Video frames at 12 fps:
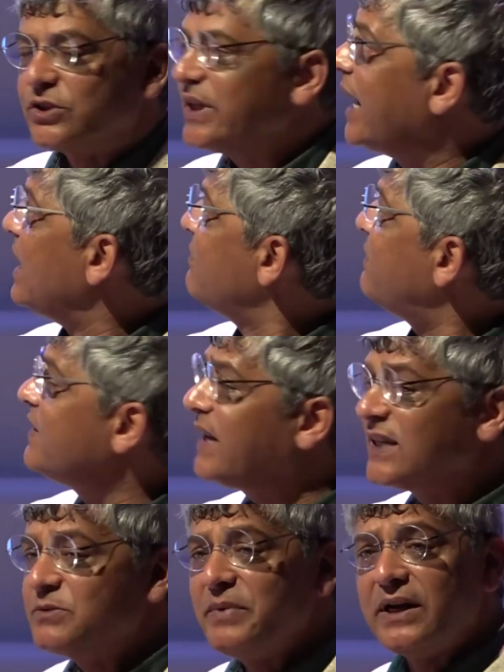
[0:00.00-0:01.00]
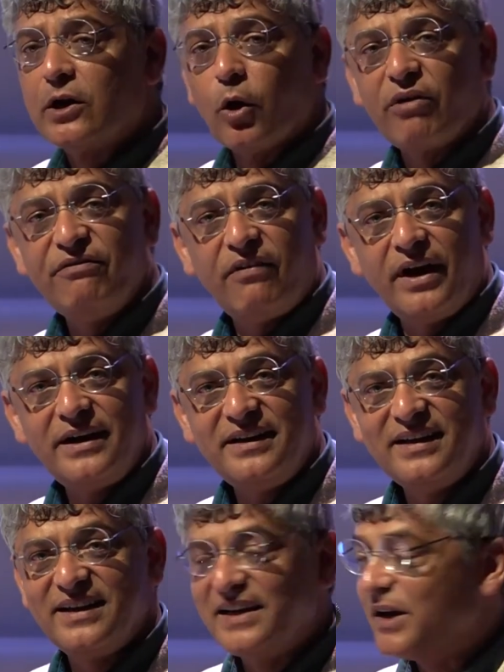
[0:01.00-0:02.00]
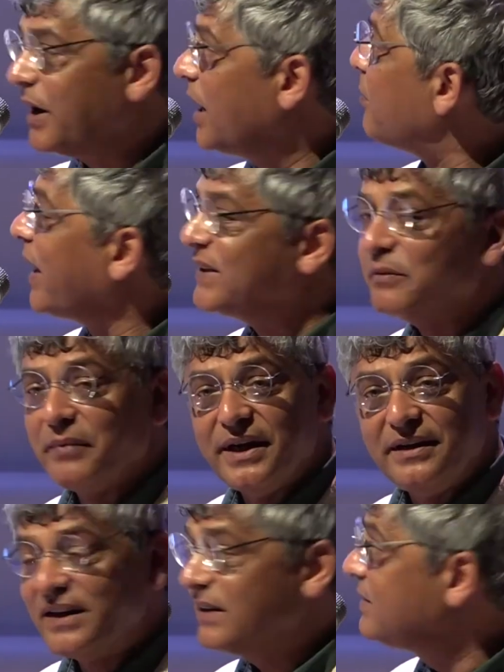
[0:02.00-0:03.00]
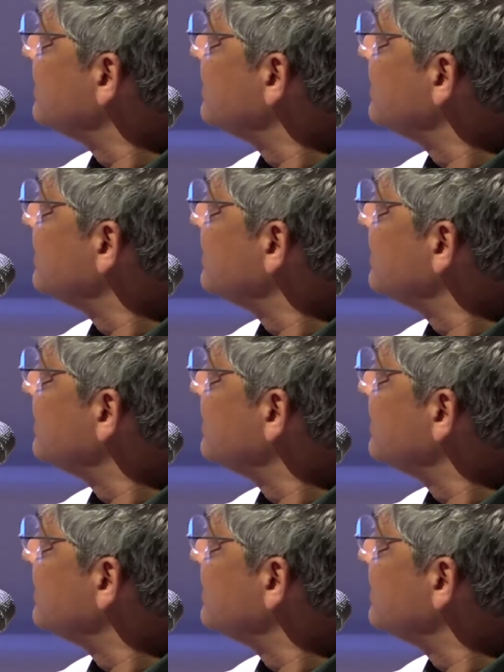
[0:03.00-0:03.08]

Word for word: So the elephant has been glorified uh, by the media,